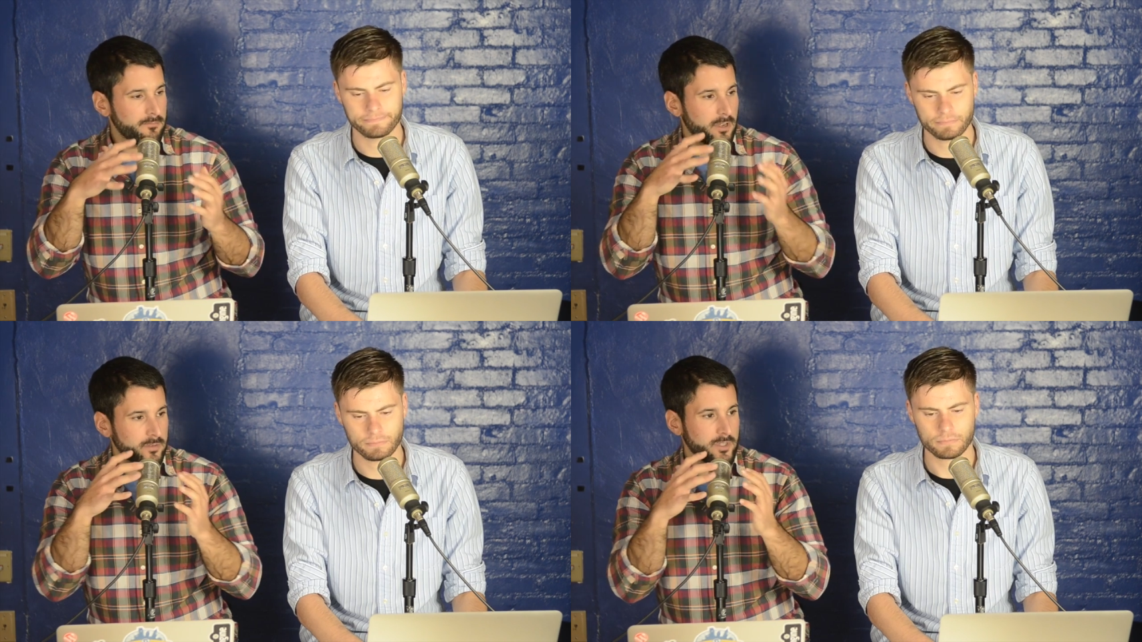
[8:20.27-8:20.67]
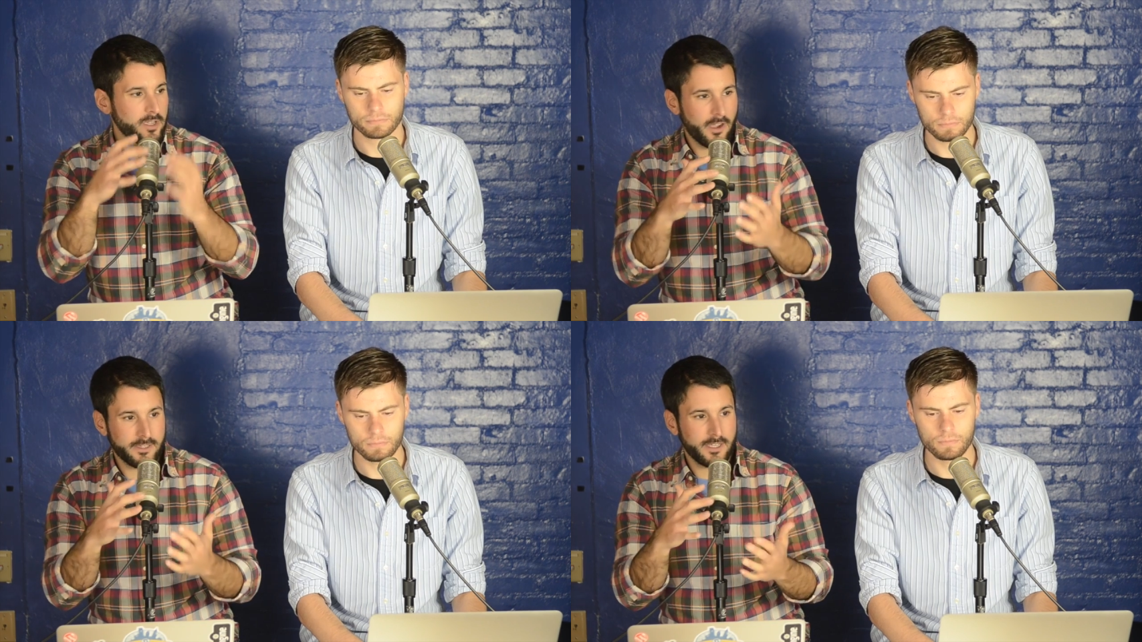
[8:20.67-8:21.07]
Speaker 1: and
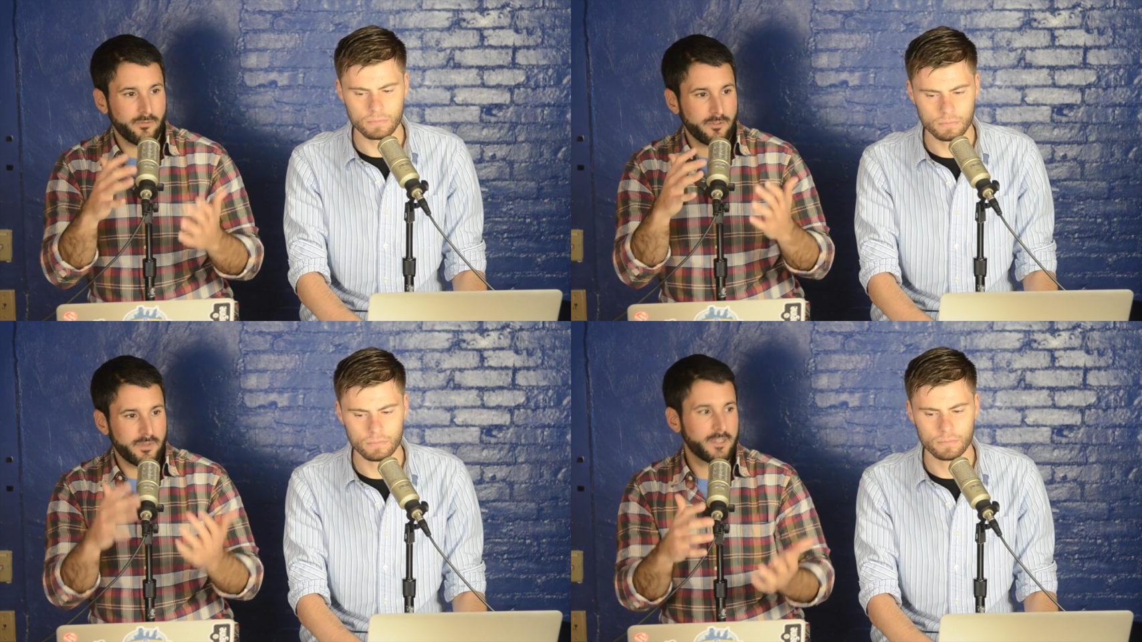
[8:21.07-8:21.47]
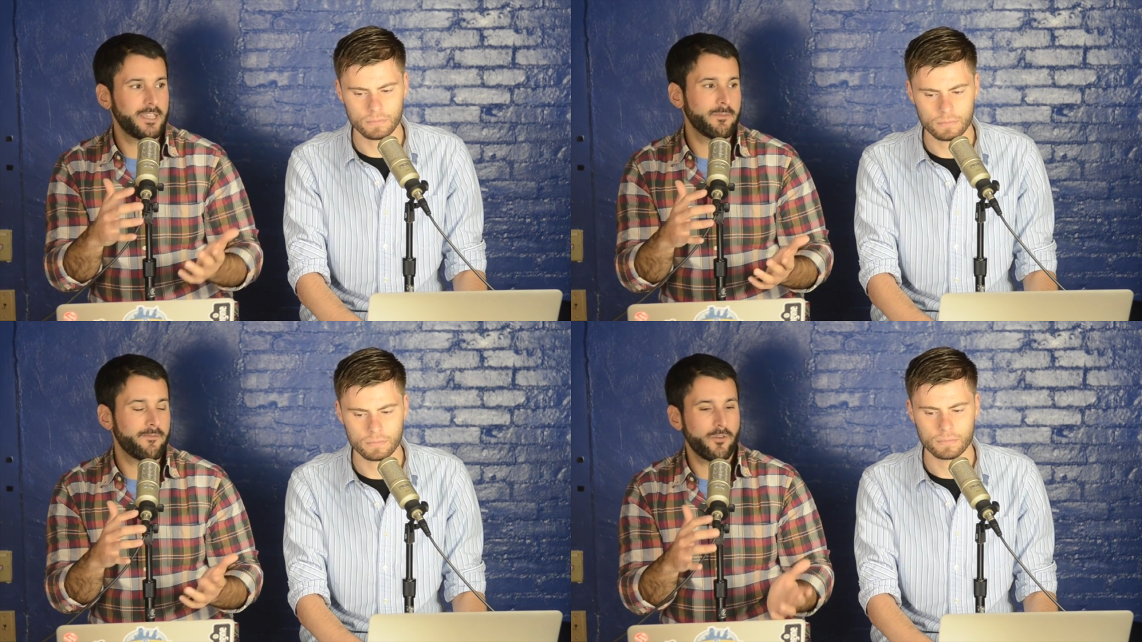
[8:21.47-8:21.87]
publishing content with a big
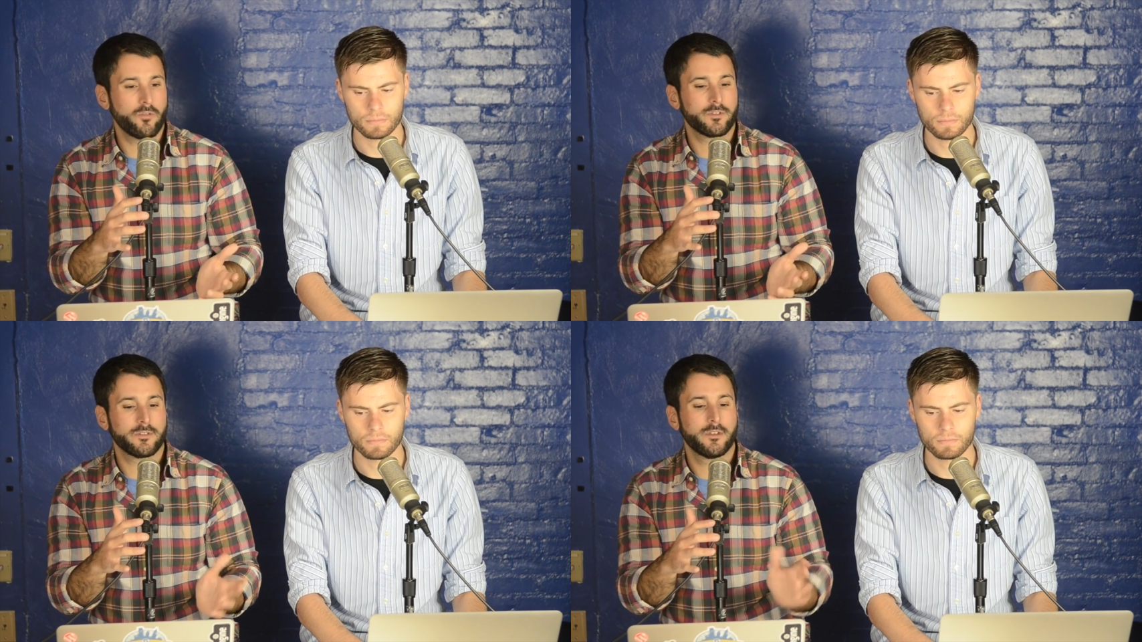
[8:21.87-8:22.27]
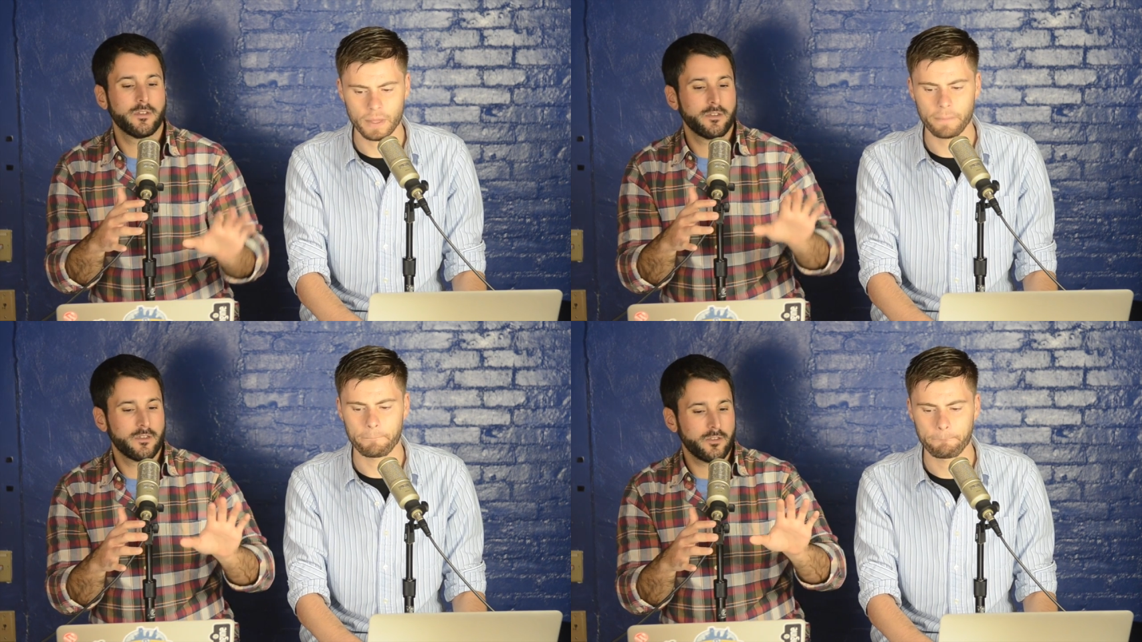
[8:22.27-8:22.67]
team of folks,
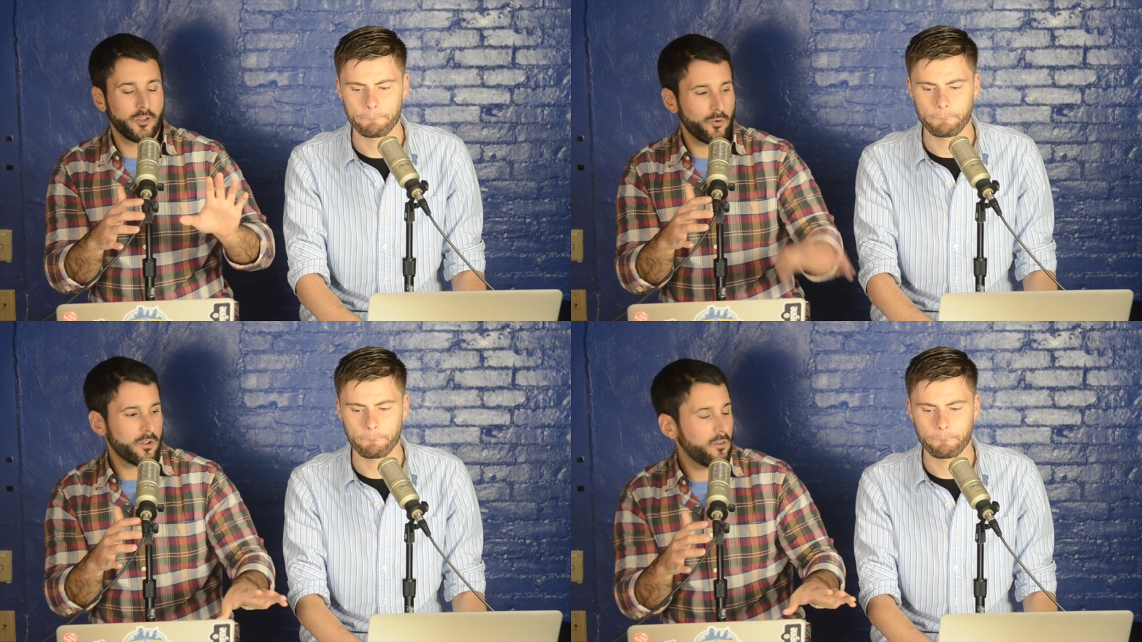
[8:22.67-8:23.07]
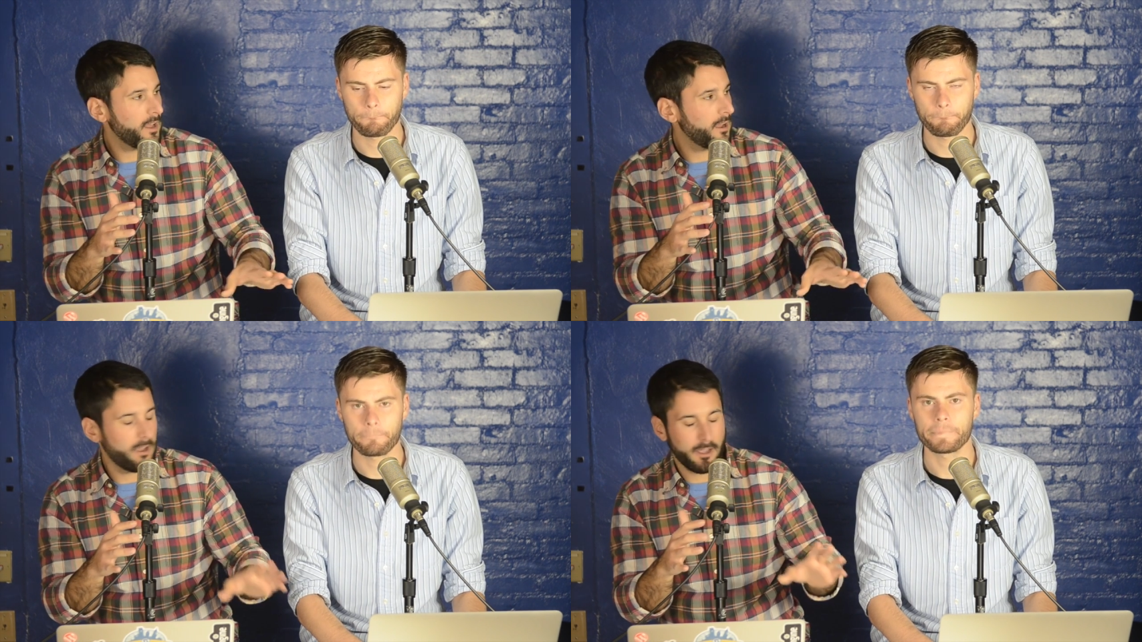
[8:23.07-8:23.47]
you go with
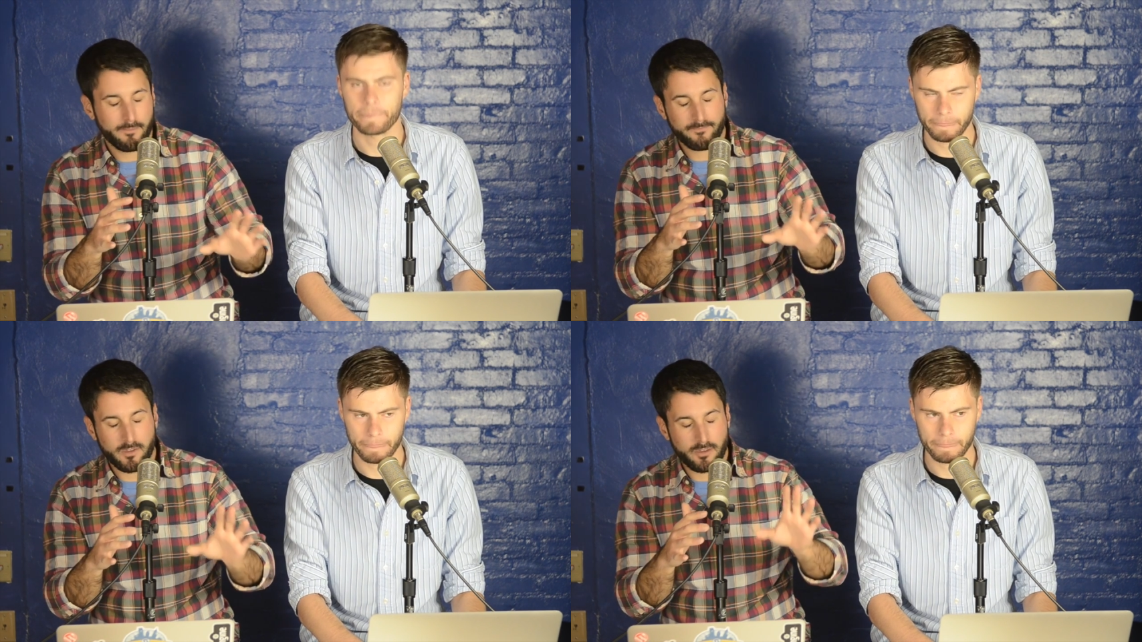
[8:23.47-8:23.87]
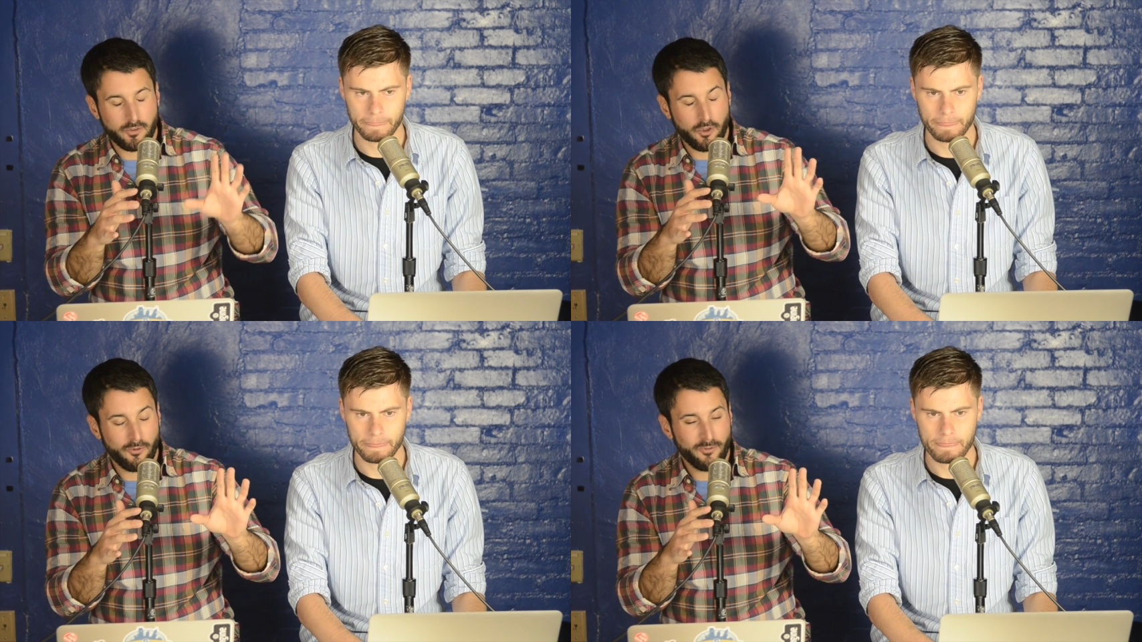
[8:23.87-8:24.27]
colla- uh, you go